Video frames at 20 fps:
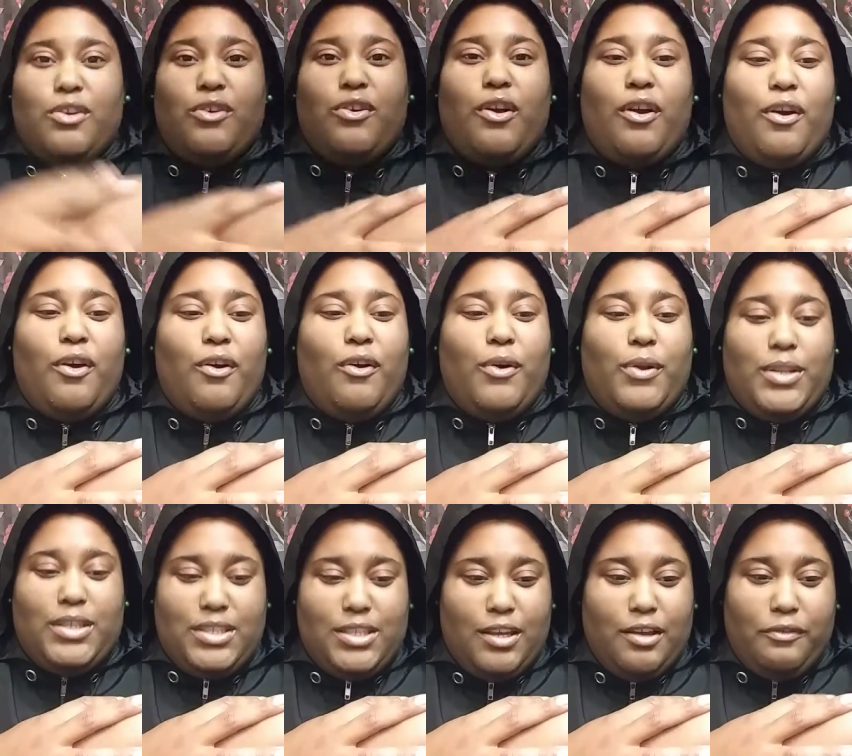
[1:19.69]
on her own
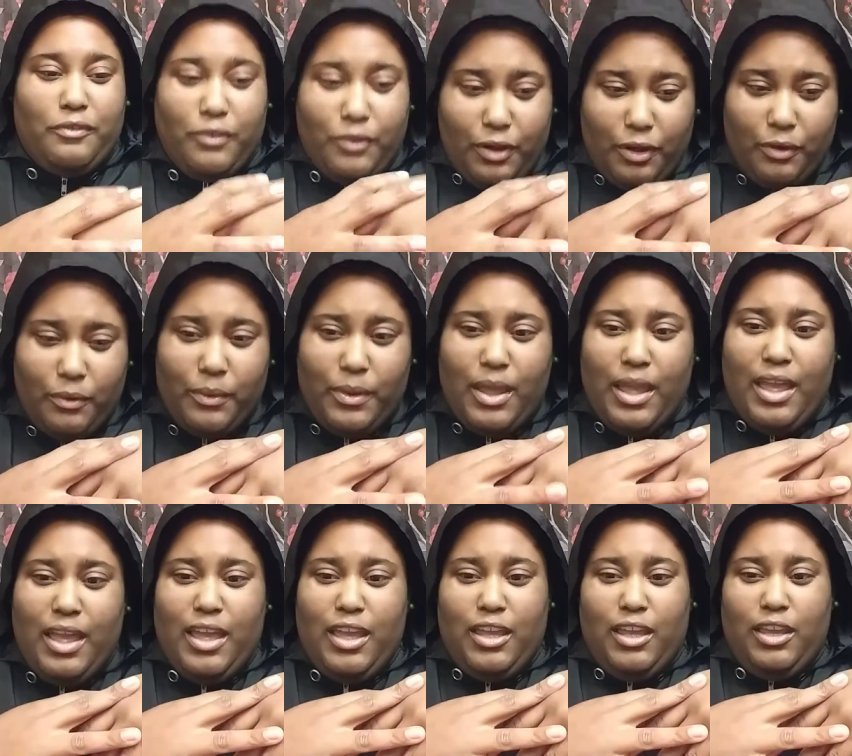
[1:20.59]
and stuff, you know?
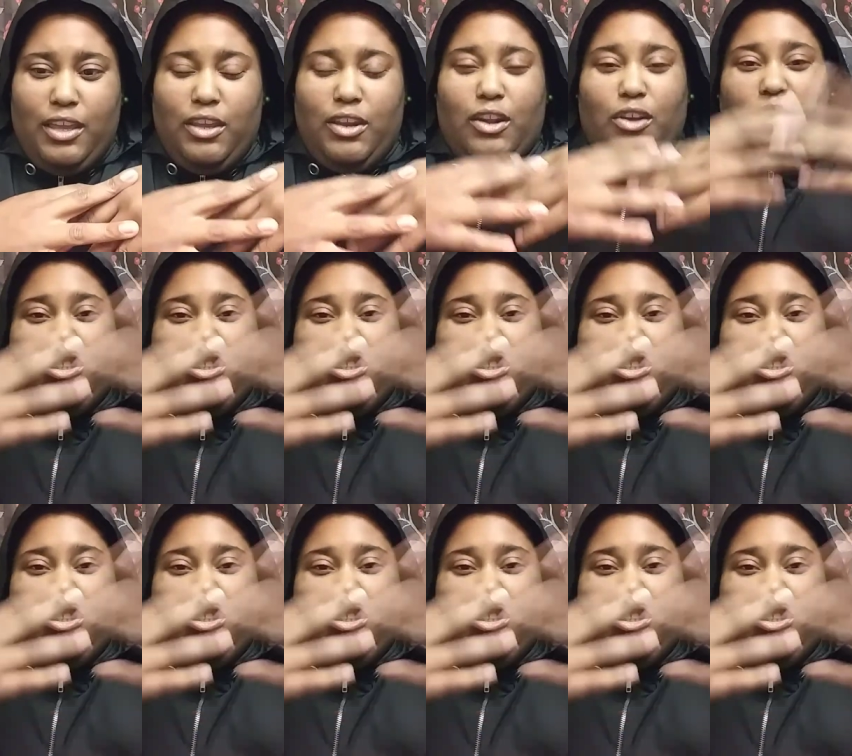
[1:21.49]
You know,